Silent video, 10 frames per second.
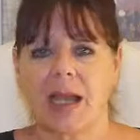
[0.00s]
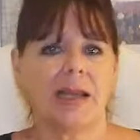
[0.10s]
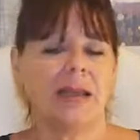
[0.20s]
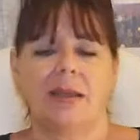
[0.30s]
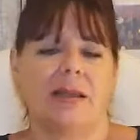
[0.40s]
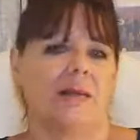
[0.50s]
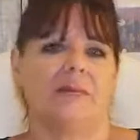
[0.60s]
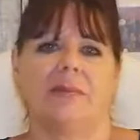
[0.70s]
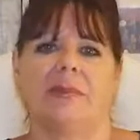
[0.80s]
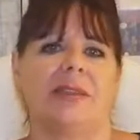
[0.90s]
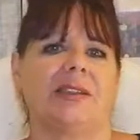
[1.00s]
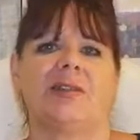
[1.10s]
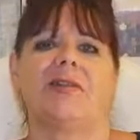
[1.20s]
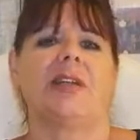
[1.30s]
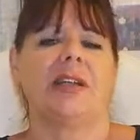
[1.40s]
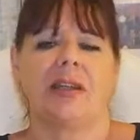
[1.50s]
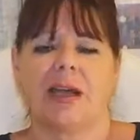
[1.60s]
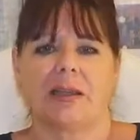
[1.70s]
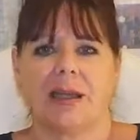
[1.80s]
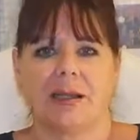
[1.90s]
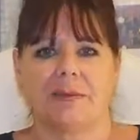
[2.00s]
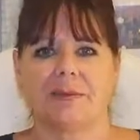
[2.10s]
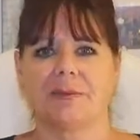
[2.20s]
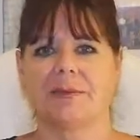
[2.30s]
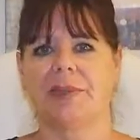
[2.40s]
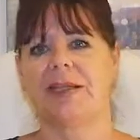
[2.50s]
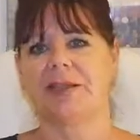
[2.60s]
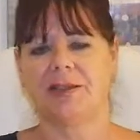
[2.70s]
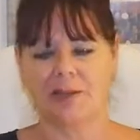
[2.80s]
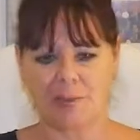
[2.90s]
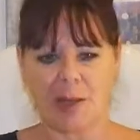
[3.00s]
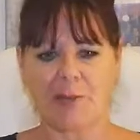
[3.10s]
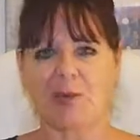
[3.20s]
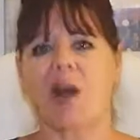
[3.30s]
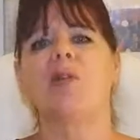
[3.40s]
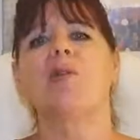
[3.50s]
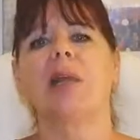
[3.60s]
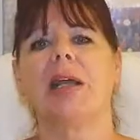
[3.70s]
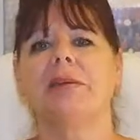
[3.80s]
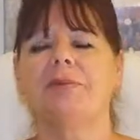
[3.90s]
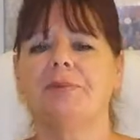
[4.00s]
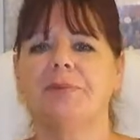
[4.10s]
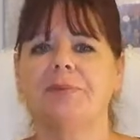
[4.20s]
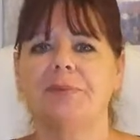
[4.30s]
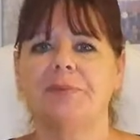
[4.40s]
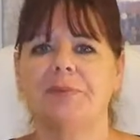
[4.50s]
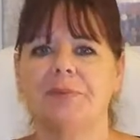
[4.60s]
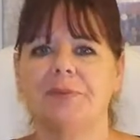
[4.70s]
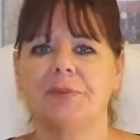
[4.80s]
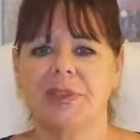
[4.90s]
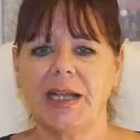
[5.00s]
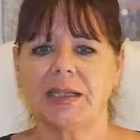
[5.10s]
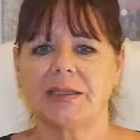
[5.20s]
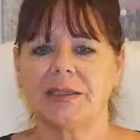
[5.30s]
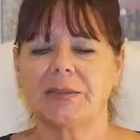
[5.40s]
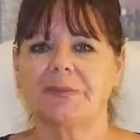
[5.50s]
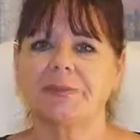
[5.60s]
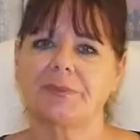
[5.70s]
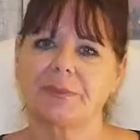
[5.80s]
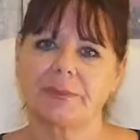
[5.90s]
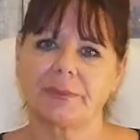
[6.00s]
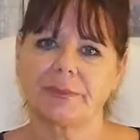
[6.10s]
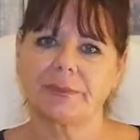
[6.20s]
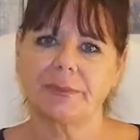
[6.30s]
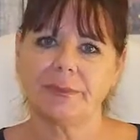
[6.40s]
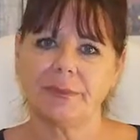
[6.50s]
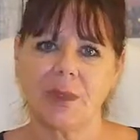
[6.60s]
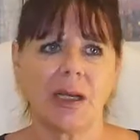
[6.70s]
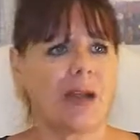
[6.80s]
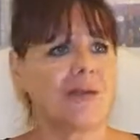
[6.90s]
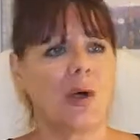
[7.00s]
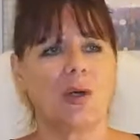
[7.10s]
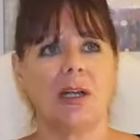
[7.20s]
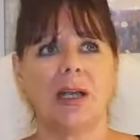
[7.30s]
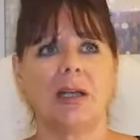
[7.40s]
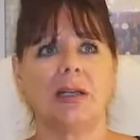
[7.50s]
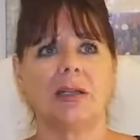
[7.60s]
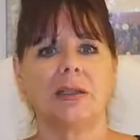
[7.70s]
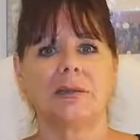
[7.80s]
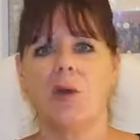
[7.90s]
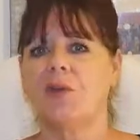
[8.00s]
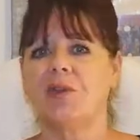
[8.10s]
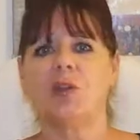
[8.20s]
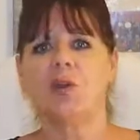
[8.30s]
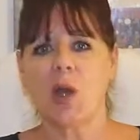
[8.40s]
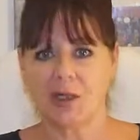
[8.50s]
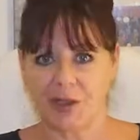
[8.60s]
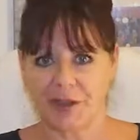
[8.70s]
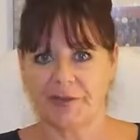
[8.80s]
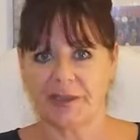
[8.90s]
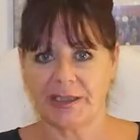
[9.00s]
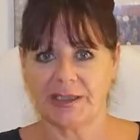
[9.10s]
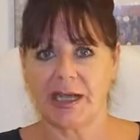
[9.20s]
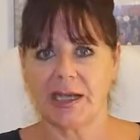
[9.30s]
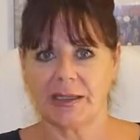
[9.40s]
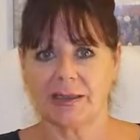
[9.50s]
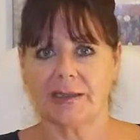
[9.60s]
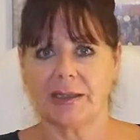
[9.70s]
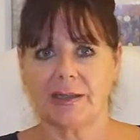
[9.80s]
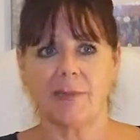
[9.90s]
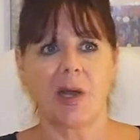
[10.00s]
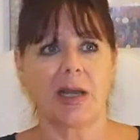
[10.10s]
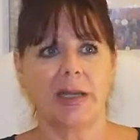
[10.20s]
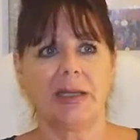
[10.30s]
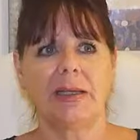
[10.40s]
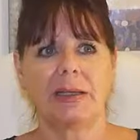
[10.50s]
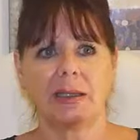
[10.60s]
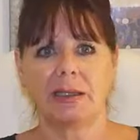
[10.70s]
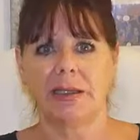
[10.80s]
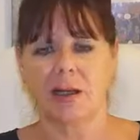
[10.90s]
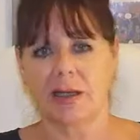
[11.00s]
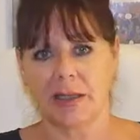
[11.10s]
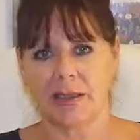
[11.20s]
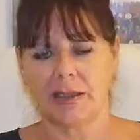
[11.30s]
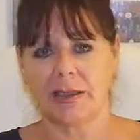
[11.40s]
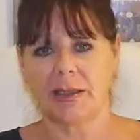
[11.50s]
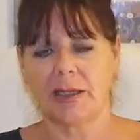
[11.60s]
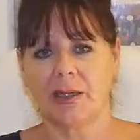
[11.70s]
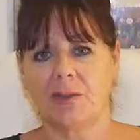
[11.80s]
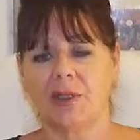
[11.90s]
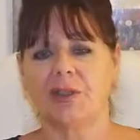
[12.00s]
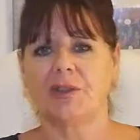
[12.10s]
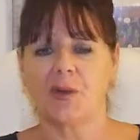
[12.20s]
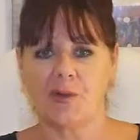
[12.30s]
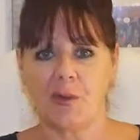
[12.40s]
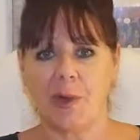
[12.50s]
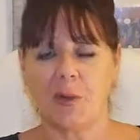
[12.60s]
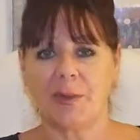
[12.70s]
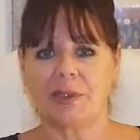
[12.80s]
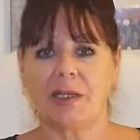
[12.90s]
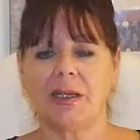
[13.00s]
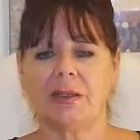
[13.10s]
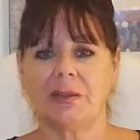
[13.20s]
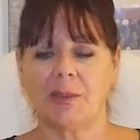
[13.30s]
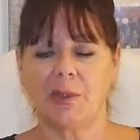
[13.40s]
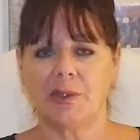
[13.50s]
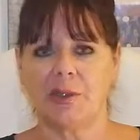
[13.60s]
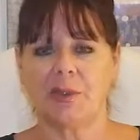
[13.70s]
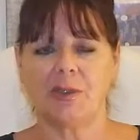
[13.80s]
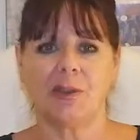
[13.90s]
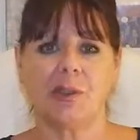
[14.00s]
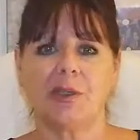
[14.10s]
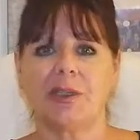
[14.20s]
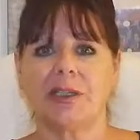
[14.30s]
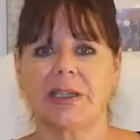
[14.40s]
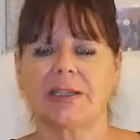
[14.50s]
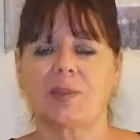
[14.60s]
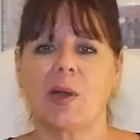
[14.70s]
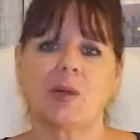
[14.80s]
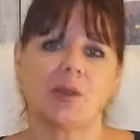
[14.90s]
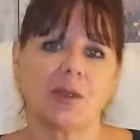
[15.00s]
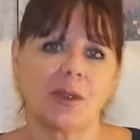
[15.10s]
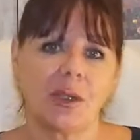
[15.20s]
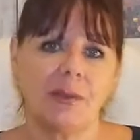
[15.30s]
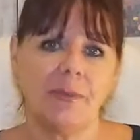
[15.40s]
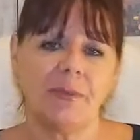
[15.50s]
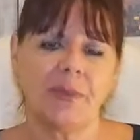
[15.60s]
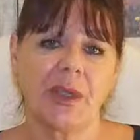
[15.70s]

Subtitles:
Anything that's funny like that is the paper aeroplane text. Now I've got over 200 of these texts in my guide, which is over on my website, www.datasparkle.com,